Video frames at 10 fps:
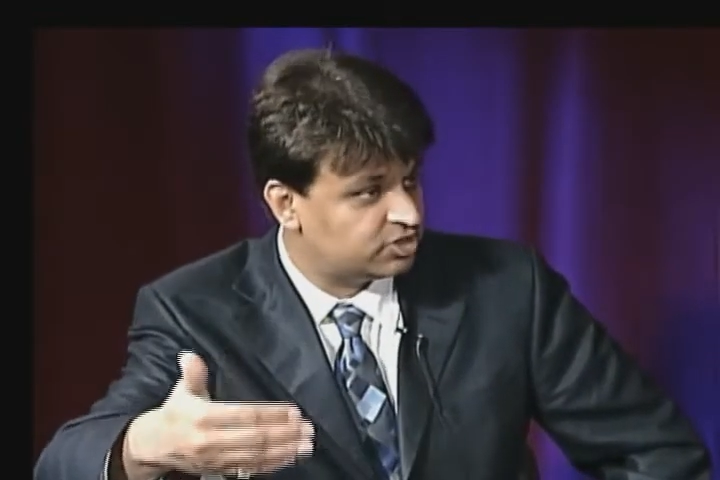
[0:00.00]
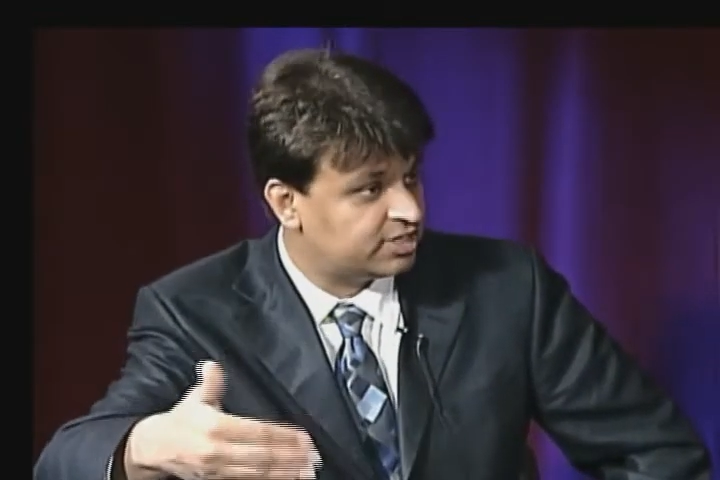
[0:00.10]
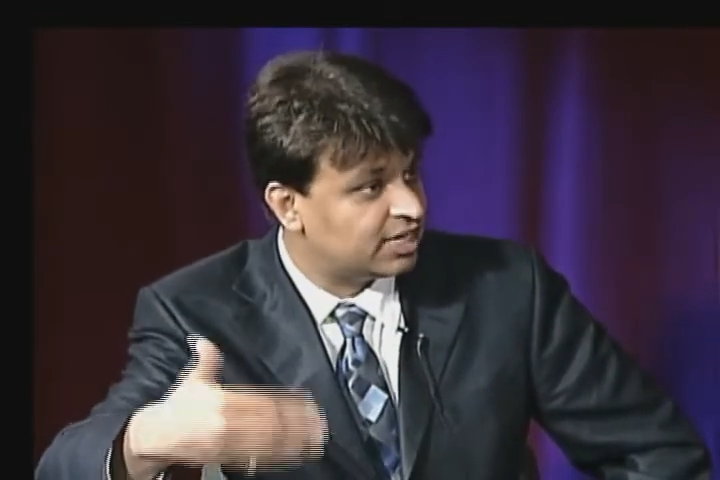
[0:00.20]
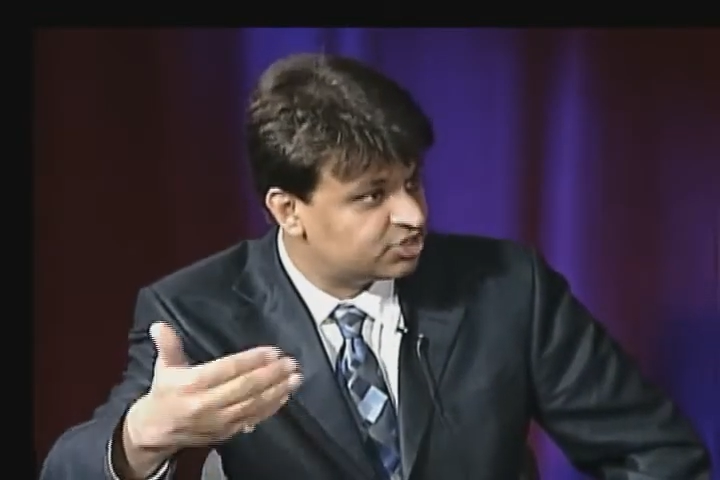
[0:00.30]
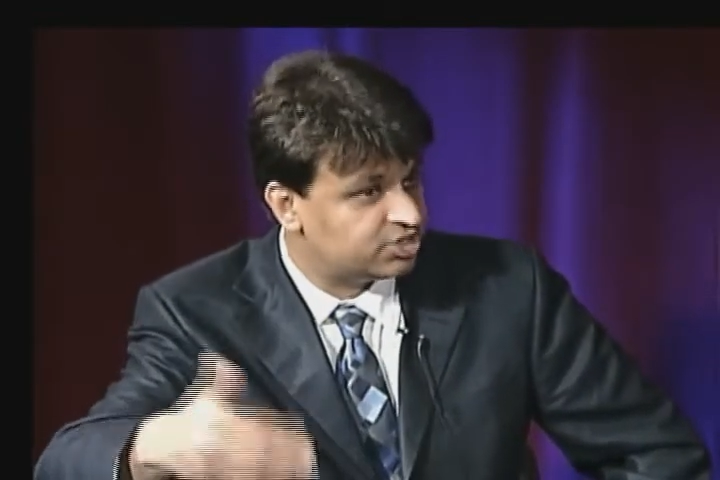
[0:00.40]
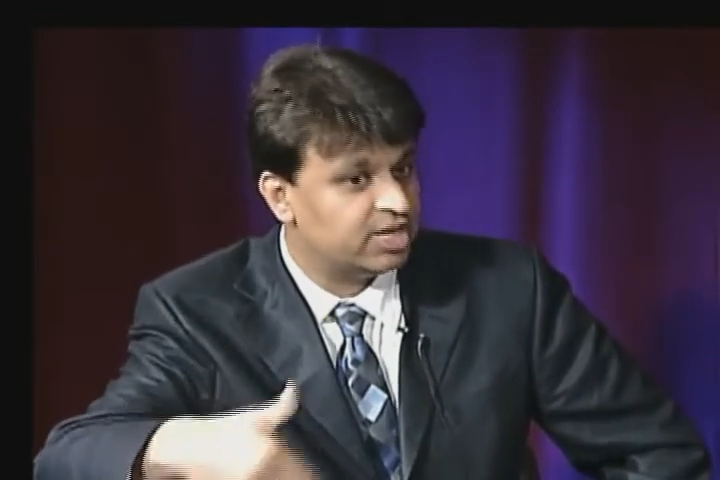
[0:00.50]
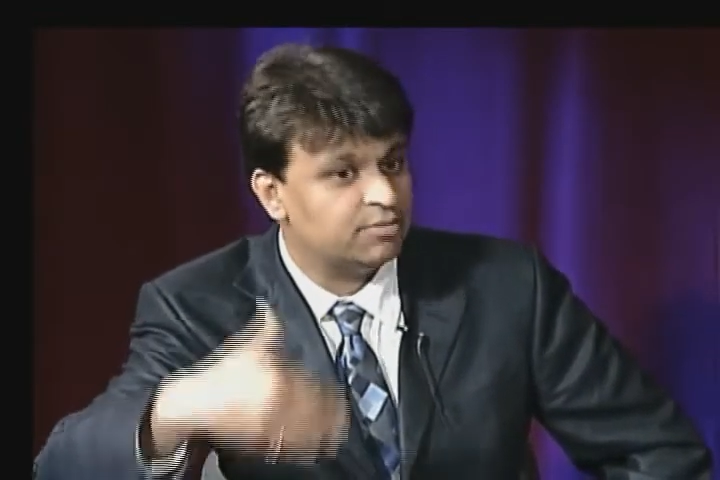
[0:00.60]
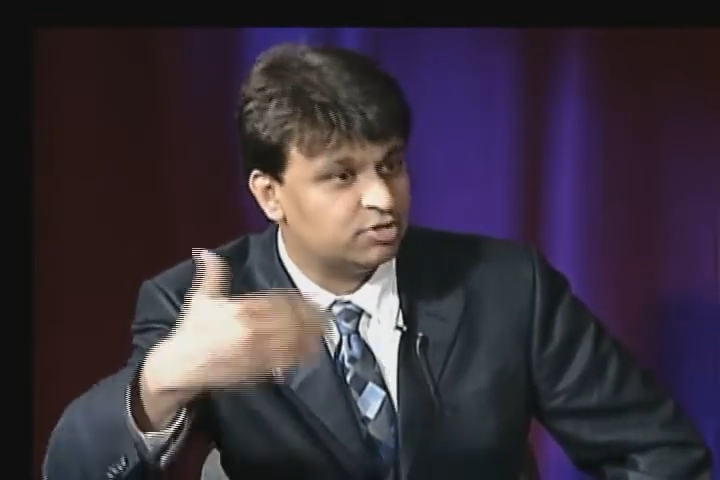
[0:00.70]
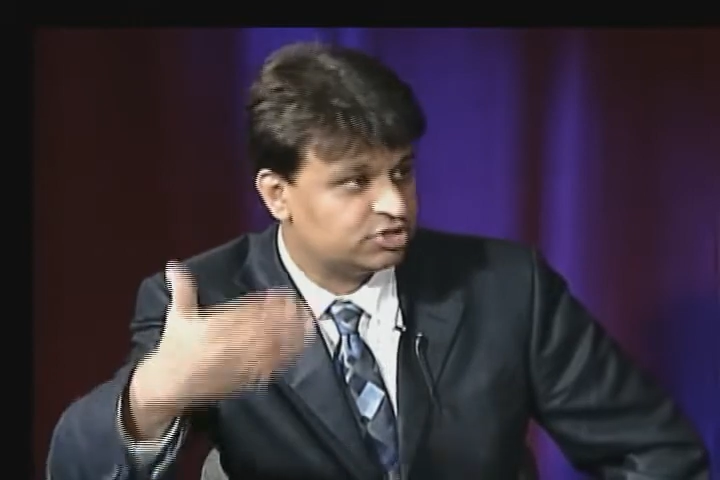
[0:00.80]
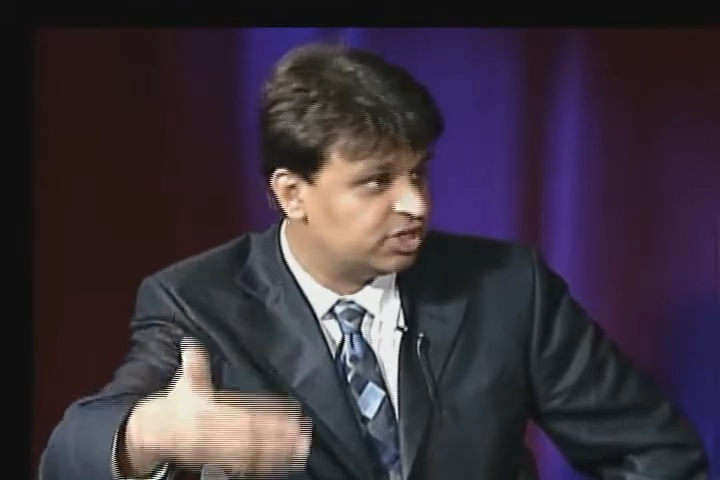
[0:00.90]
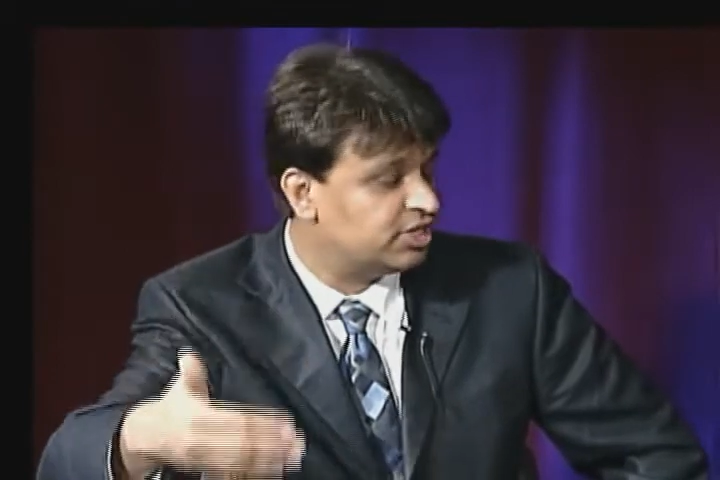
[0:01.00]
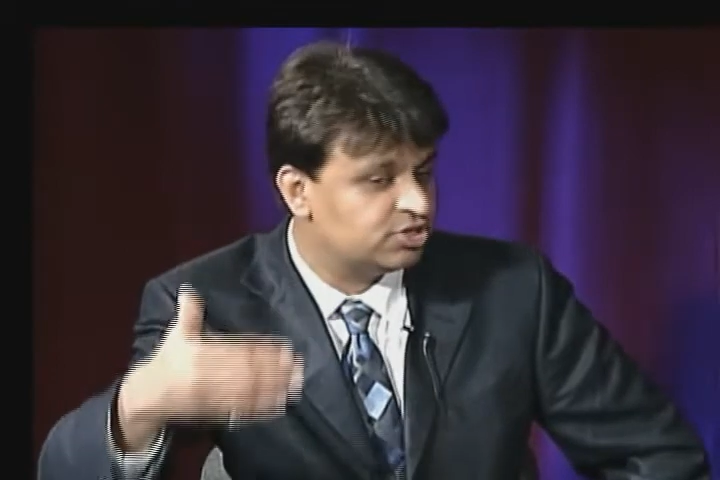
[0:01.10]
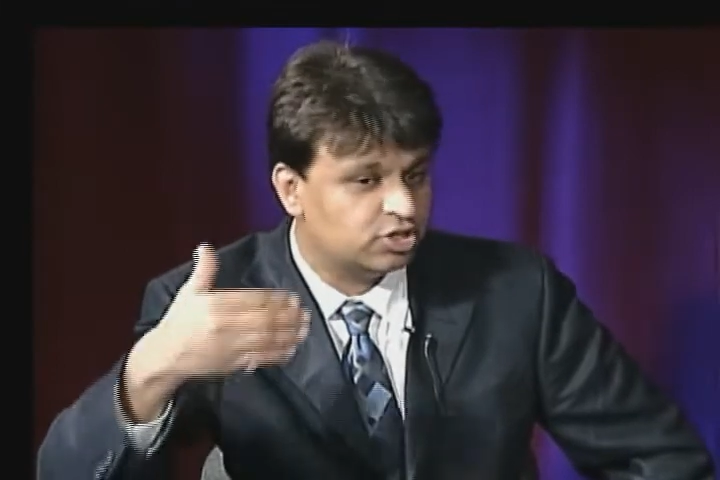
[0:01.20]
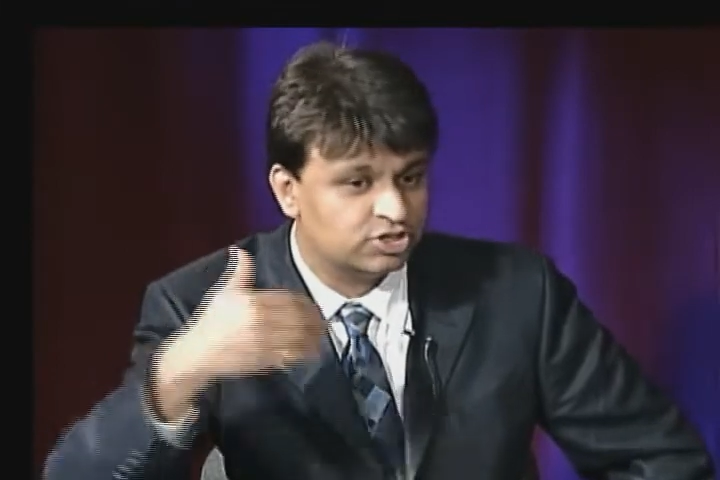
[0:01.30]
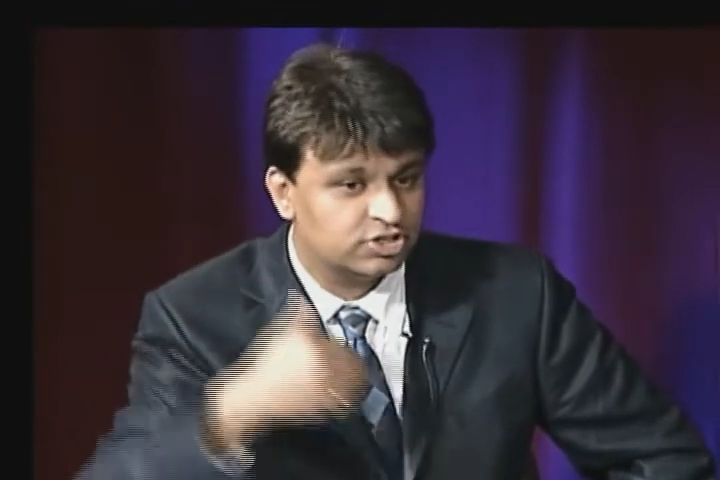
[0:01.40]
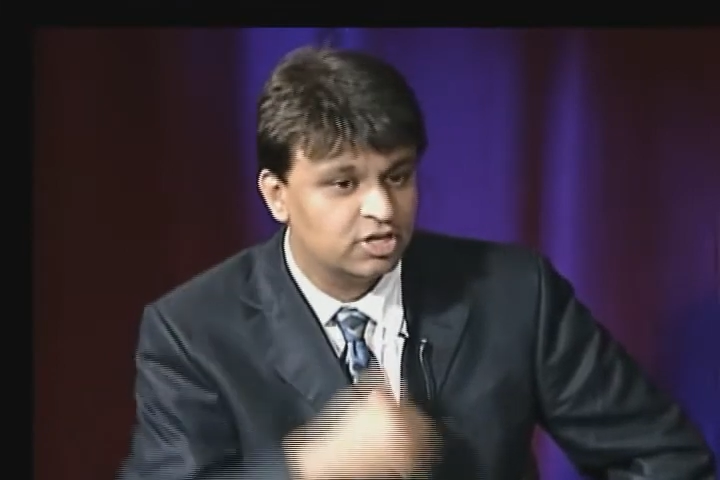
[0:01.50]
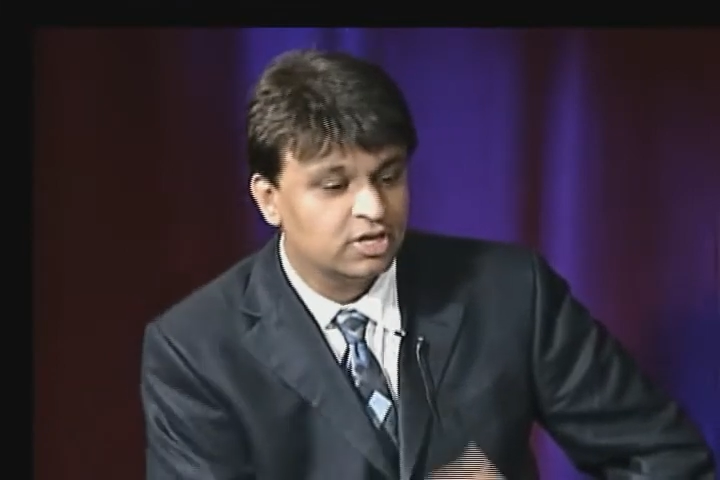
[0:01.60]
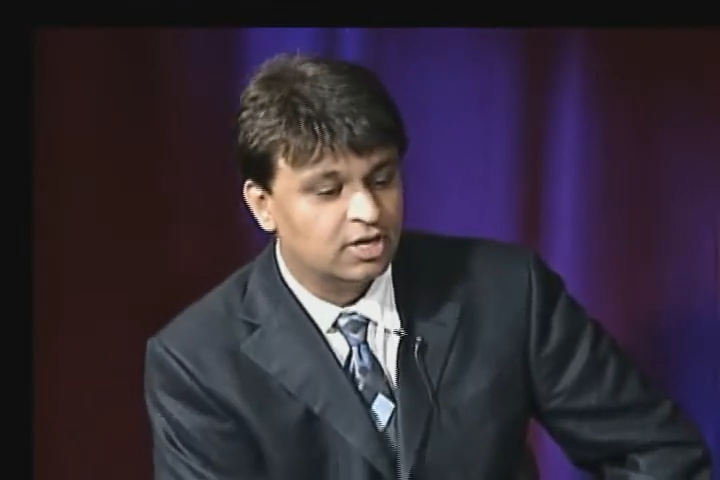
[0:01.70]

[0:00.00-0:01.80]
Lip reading: testing, procedures.